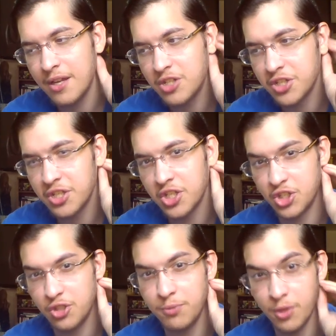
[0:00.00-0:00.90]
just
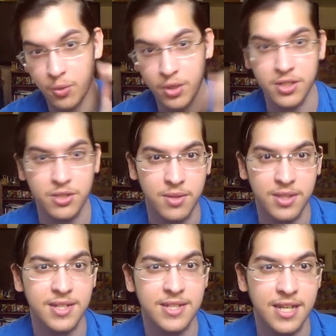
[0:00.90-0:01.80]
assume the worst
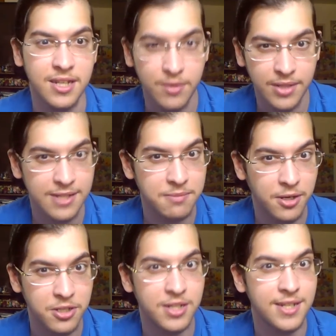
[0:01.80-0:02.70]
with Nintendo, and that's
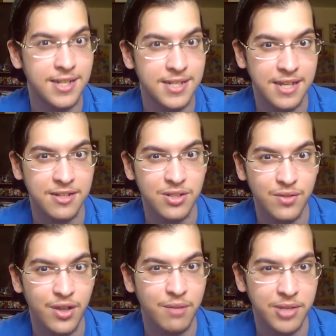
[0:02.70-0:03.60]
partially Nintendo's
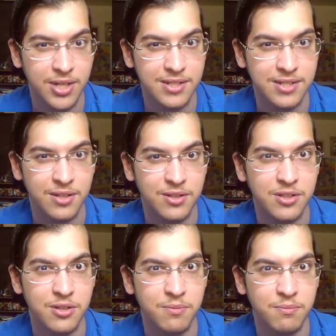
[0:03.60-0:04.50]
fault, but as
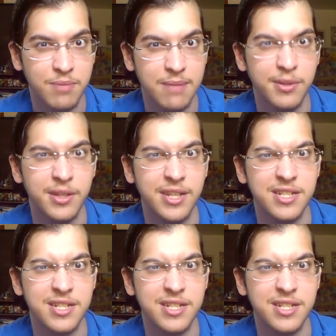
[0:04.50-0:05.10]
also people that